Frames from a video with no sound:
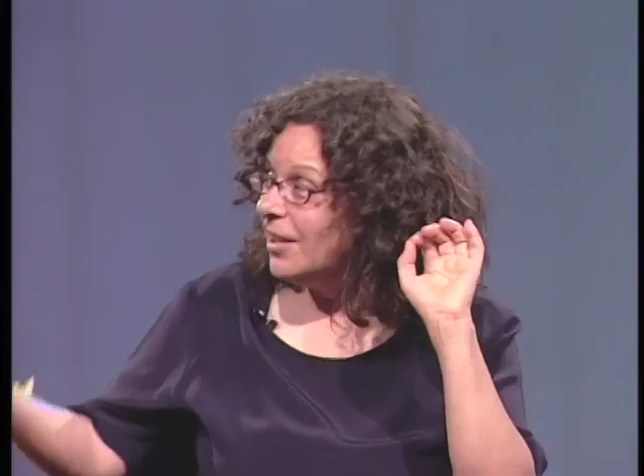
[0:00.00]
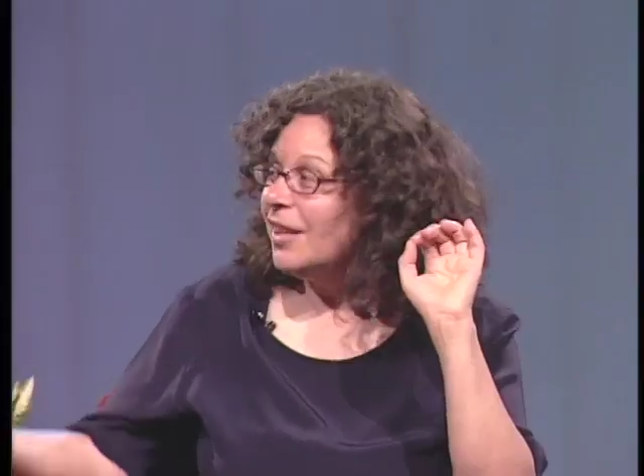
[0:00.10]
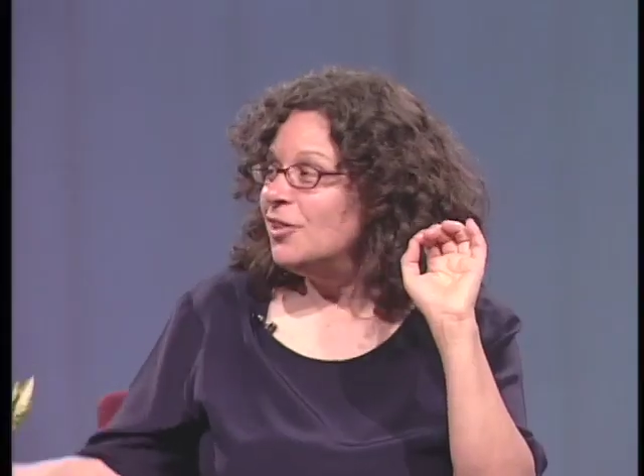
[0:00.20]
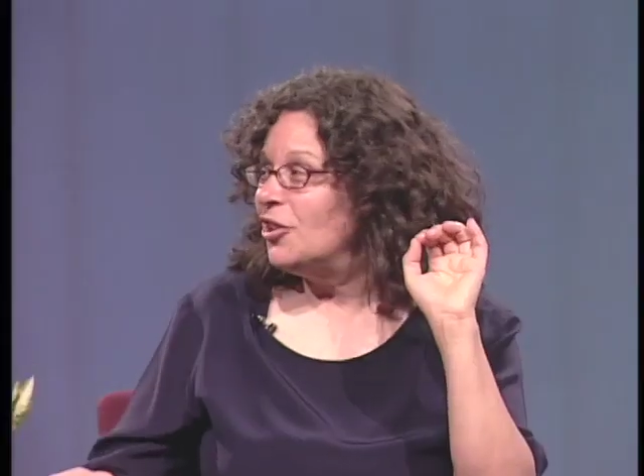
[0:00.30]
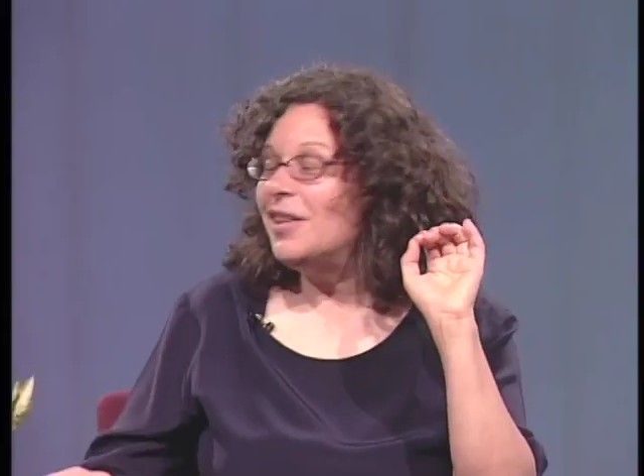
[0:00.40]

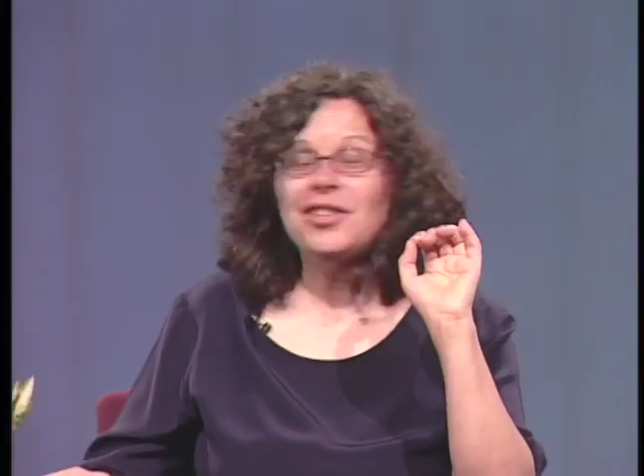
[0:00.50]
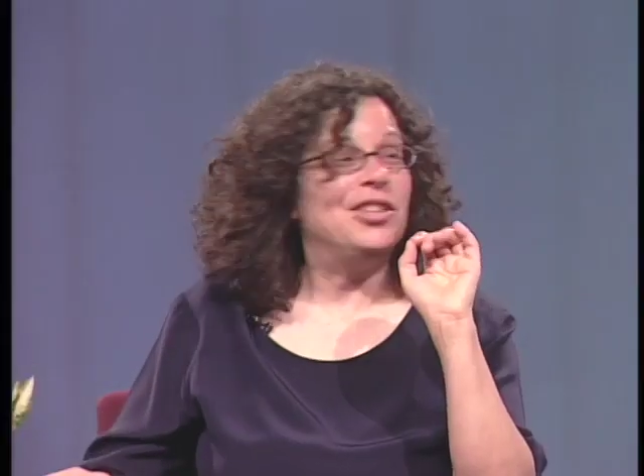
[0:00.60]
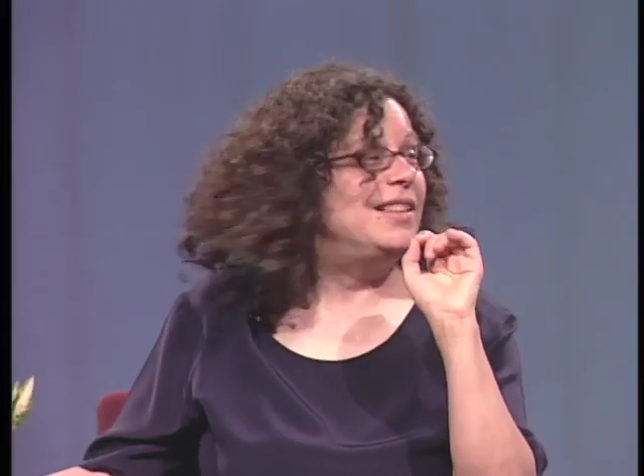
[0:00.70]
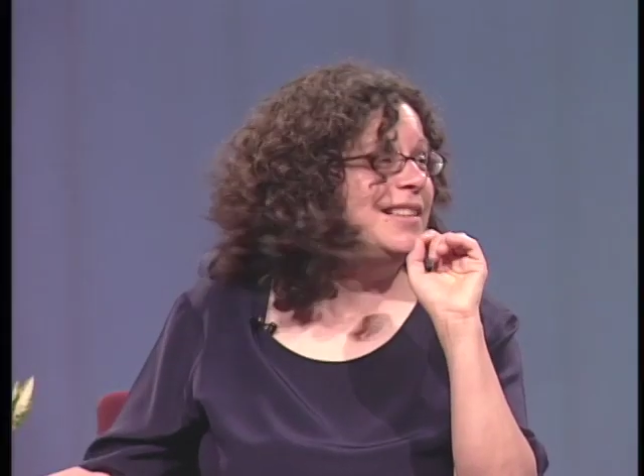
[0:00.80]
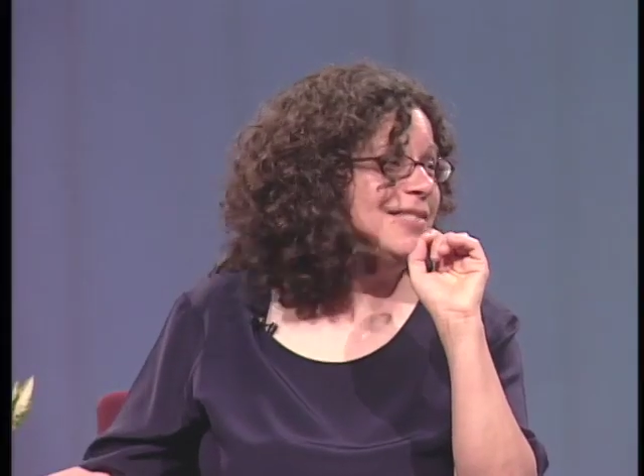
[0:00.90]
culture that
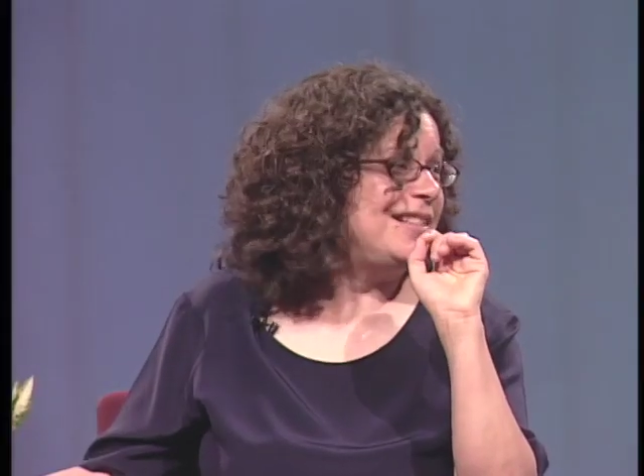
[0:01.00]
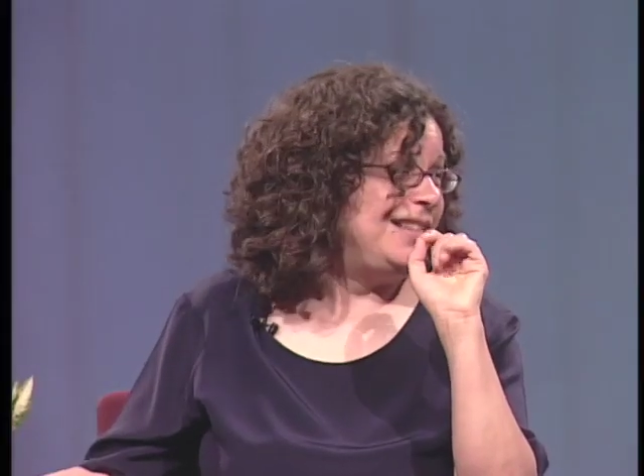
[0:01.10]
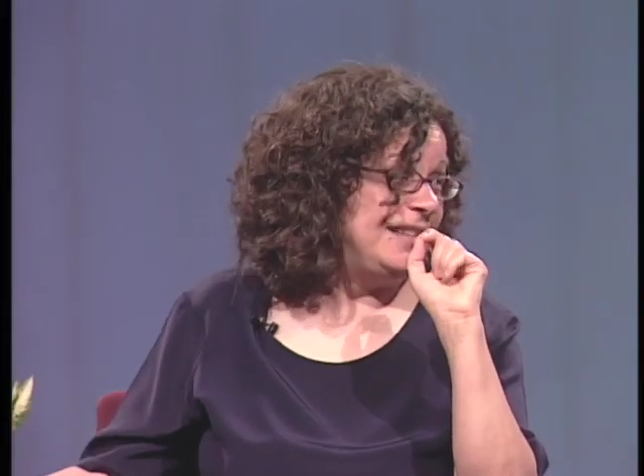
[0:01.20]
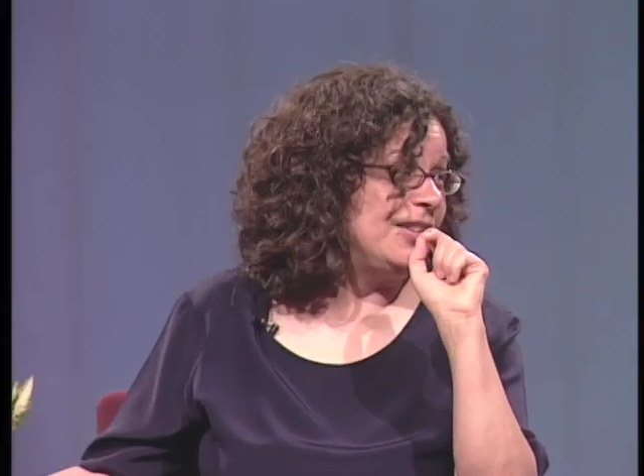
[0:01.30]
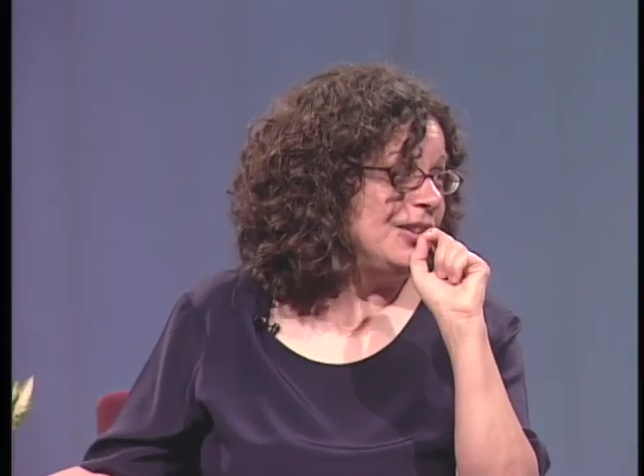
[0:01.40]
she lives
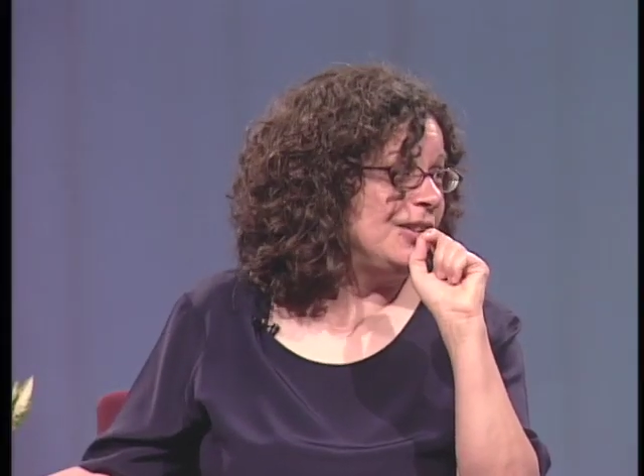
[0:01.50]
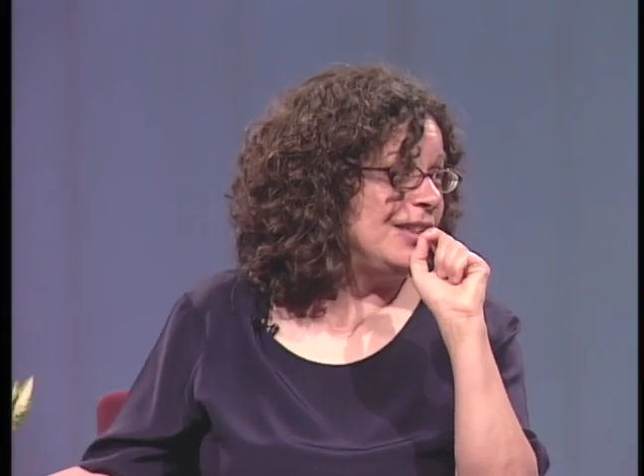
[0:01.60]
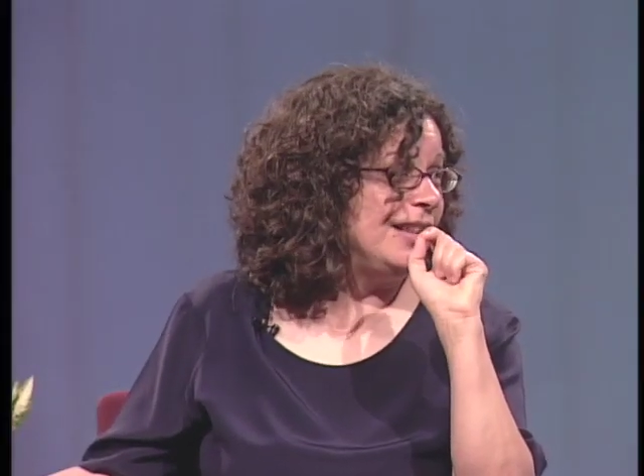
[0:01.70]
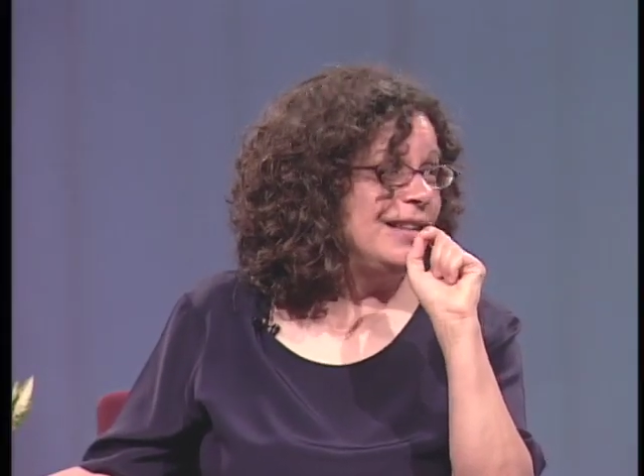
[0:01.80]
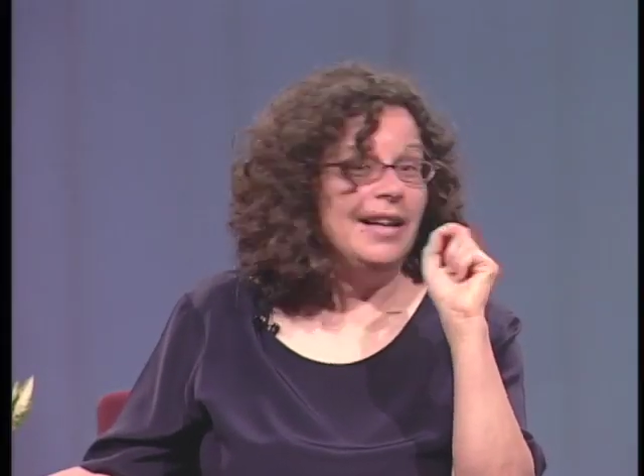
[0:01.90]
in
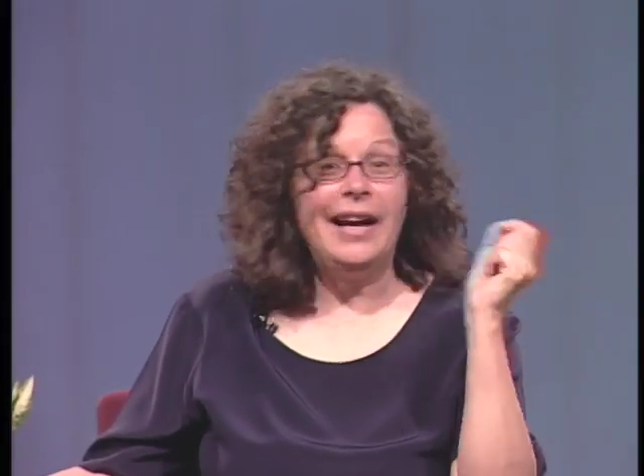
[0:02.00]
internally,